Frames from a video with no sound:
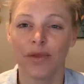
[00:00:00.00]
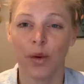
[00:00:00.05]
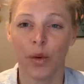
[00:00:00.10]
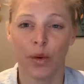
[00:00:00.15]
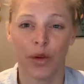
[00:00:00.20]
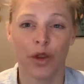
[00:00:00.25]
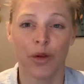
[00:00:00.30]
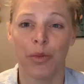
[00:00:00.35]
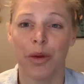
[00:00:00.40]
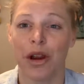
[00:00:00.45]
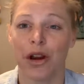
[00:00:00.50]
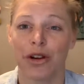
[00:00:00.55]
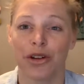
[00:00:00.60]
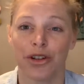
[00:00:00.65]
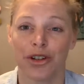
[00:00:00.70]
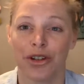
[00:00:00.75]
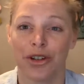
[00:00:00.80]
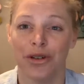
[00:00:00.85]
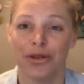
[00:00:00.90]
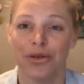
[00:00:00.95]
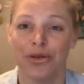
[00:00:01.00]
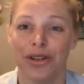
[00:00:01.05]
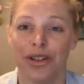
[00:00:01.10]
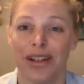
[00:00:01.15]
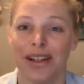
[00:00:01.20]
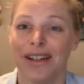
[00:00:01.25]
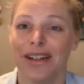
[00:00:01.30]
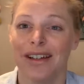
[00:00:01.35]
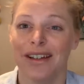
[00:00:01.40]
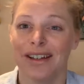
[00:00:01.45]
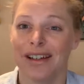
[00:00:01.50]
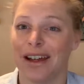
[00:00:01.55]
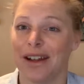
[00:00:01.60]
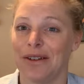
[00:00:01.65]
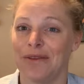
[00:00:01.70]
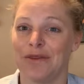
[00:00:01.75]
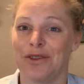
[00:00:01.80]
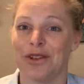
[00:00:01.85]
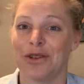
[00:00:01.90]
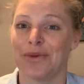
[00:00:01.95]
with a parachute,
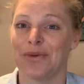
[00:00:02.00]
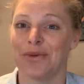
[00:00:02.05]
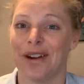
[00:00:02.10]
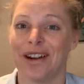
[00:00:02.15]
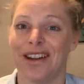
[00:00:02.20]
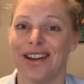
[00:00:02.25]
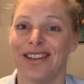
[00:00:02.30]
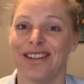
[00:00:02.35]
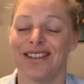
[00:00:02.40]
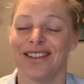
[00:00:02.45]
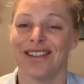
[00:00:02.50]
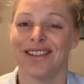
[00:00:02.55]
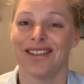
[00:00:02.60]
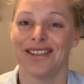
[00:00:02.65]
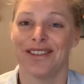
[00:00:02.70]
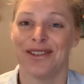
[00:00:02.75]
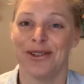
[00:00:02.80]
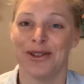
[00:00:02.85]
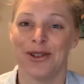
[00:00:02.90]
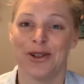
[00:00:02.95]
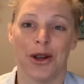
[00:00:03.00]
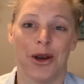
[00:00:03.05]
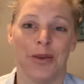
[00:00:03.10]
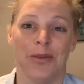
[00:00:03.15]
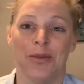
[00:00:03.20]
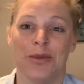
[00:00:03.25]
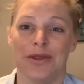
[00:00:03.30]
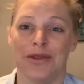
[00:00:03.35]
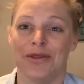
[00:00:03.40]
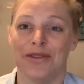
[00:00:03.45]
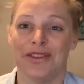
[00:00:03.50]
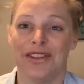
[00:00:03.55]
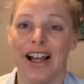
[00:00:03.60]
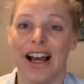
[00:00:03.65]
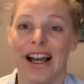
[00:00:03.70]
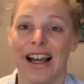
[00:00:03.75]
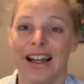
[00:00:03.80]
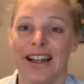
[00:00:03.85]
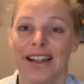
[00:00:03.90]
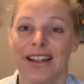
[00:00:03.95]
kind of just ready to jump and
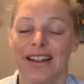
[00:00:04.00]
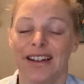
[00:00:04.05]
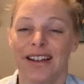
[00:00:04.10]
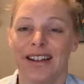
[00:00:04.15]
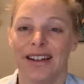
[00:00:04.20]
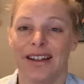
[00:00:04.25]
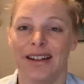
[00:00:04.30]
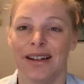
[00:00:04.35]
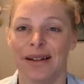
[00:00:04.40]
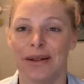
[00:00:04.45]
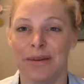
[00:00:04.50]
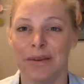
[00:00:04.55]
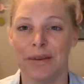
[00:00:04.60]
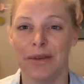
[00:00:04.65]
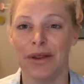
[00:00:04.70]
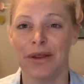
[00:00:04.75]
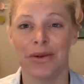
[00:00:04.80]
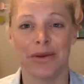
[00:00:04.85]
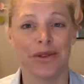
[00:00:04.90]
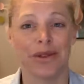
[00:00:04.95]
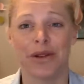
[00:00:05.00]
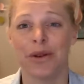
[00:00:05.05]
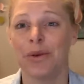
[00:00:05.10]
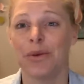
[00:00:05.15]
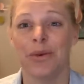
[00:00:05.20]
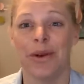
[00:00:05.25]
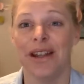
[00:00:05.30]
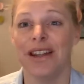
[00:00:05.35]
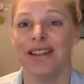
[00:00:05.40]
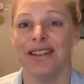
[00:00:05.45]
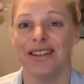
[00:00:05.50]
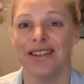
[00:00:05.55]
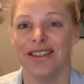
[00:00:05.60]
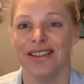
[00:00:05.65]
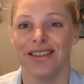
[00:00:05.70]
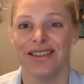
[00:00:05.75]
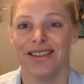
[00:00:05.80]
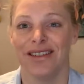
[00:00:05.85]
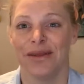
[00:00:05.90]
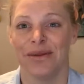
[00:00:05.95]
fly. But there was no wind.
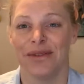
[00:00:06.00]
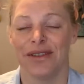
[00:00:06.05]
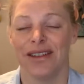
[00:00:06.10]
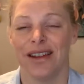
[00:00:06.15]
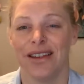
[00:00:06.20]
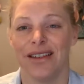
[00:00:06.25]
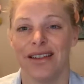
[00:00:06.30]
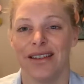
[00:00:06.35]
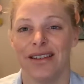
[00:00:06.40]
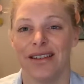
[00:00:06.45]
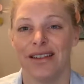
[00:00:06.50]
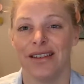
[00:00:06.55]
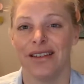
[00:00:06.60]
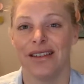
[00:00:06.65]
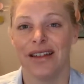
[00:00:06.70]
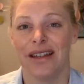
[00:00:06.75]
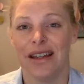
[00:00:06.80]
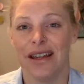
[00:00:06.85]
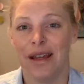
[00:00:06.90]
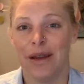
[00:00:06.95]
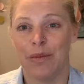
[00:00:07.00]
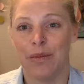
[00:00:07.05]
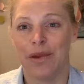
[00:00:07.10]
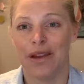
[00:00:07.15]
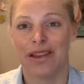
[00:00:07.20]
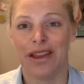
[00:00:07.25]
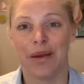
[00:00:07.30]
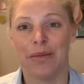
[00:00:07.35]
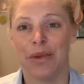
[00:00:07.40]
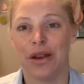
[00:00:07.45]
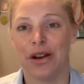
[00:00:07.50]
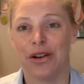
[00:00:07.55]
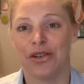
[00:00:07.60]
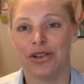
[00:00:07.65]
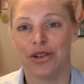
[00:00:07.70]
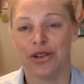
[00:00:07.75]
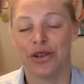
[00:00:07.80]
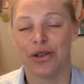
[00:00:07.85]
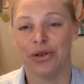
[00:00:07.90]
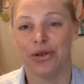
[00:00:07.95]
There was nothing to pick that
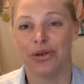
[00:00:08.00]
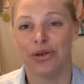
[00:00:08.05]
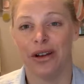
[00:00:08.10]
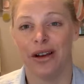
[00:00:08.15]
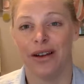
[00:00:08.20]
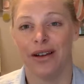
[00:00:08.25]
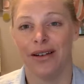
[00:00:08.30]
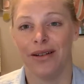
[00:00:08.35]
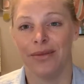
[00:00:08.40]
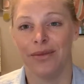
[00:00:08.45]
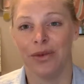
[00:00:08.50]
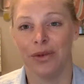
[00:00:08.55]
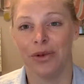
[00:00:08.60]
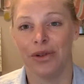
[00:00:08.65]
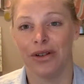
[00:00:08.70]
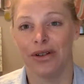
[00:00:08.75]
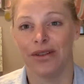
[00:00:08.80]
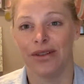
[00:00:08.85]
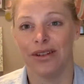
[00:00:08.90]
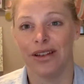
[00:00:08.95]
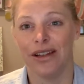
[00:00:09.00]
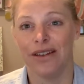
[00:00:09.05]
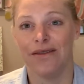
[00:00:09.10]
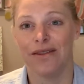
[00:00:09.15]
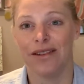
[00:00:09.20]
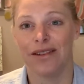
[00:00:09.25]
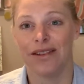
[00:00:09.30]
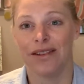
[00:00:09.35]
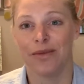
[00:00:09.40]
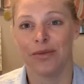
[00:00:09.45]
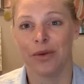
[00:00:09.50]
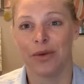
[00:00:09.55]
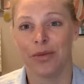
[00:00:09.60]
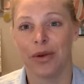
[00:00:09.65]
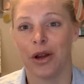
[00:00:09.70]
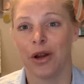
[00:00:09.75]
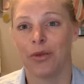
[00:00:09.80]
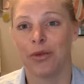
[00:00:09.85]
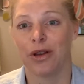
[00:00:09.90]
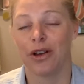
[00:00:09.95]
parachute or even to
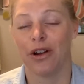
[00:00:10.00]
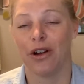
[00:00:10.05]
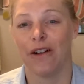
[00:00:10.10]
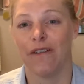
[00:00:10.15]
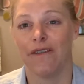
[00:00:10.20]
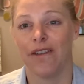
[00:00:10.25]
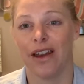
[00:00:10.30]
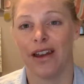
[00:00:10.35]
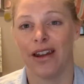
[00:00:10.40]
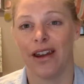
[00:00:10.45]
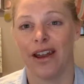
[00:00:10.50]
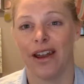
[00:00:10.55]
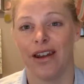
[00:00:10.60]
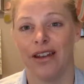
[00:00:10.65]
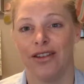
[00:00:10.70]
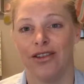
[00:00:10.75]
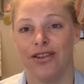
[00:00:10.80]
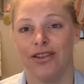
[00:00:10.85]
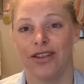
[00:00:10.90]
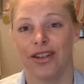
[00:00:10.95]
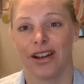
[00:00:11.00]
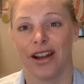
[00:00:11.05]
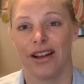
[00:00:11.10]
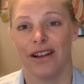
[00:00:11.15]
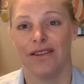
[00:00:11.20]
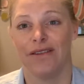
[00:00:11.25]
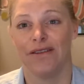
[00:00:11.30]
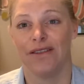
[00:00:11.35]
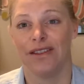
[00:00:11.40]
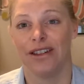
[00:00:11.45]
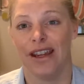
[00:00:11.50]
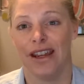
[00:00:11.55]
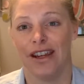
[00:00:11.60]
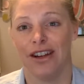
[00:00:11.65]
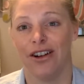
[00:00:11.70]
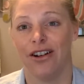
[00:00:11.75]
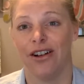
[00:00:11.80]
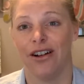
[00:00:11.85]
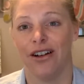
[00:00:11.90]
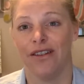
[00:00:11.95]
propel me off that edge to kind of
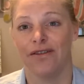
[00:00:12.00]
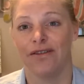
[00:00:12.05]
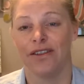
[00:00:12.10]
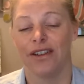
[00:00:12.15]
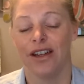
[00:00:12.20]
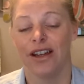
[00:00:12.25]
take off.